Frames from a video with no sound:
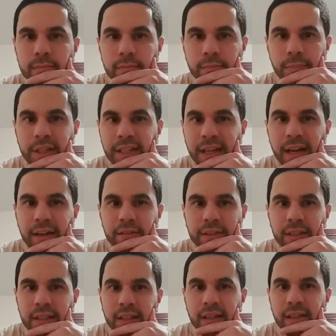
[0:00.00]
But yeah,
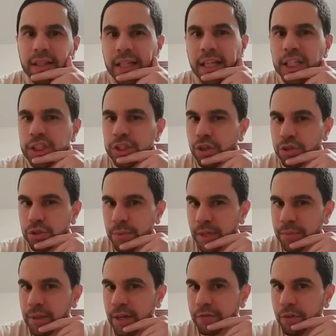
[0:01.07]
each social media
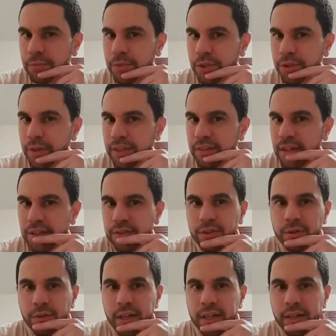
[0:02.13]
platform too, Anthony,
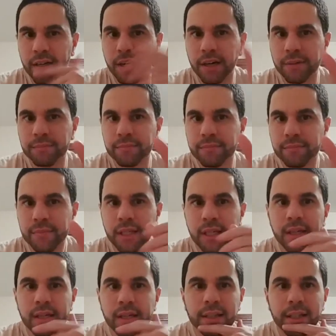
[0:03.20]
too.
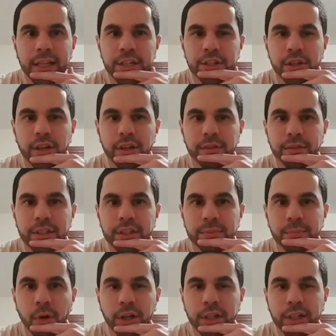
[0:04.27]
Each is
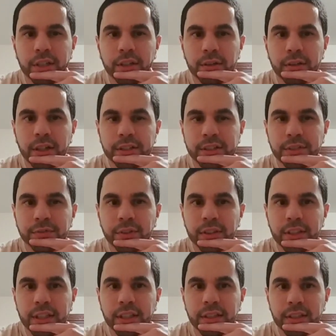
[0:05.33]
marketed
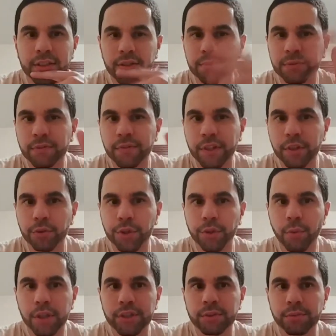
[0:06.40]
differently in terms of like who you
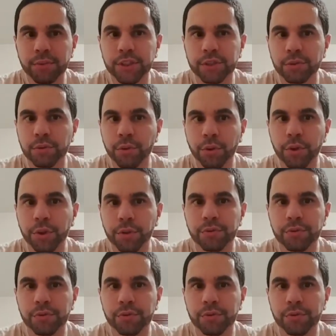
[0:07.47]
want to reach to, who you